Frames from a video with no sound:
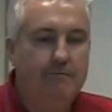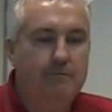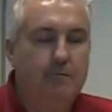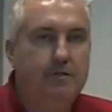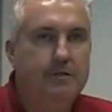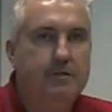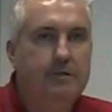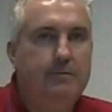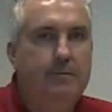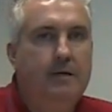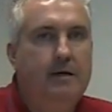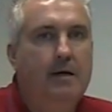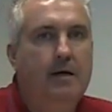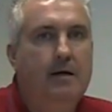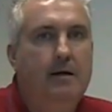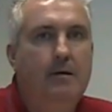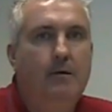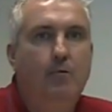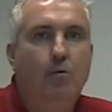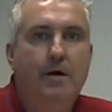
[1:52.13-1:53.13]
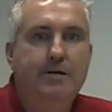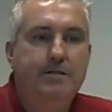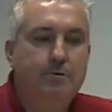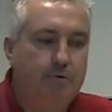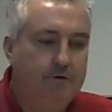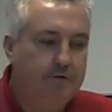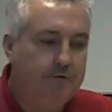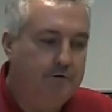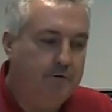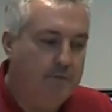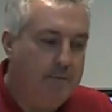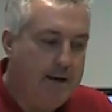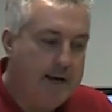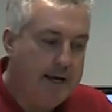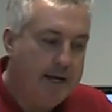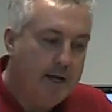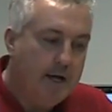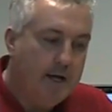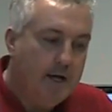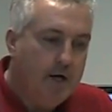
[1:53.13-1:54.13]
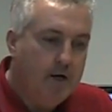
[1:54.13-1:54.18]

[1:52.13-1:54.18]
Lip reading: Must be Westwood for me.